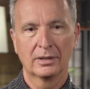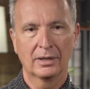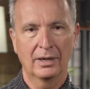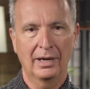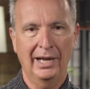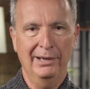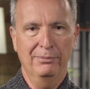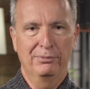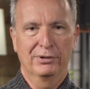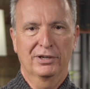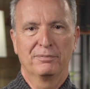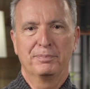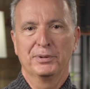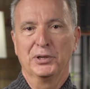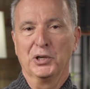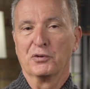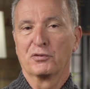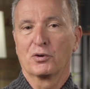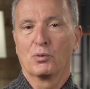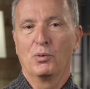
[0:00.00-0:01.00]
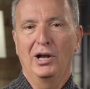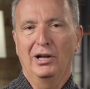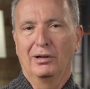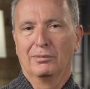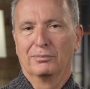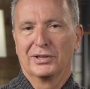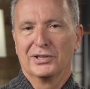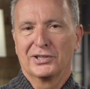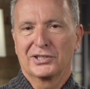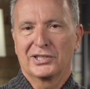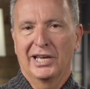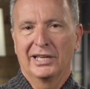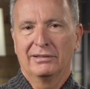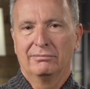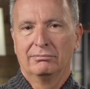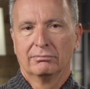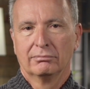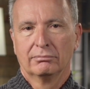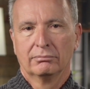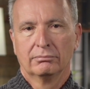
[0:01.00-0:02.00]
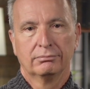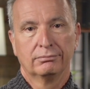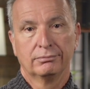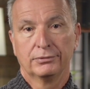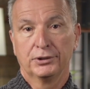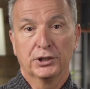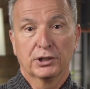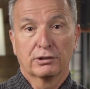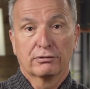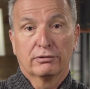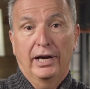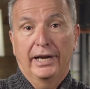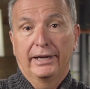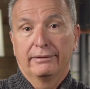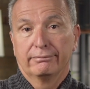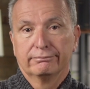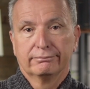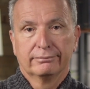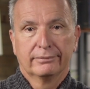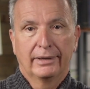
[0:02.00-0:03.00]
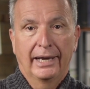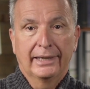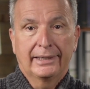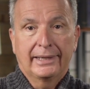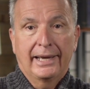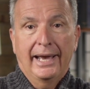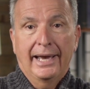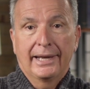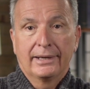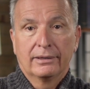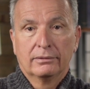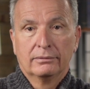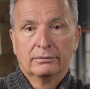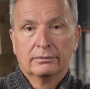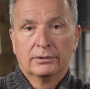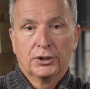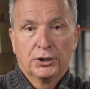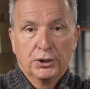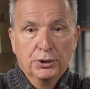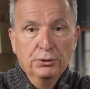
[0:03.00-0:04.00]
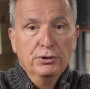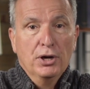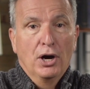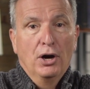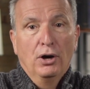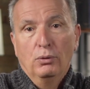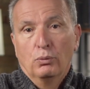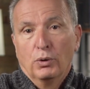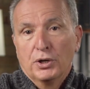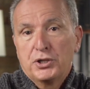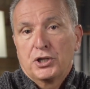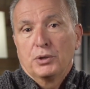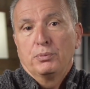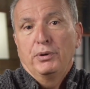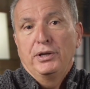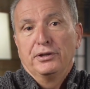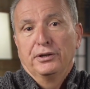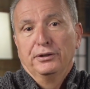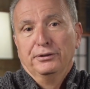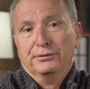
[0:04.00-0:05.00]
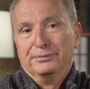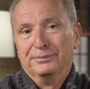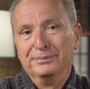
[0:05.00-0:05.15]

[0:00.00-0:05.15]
I would have been overwhelmed and said, "You're right. I can't. You know, what should we do?"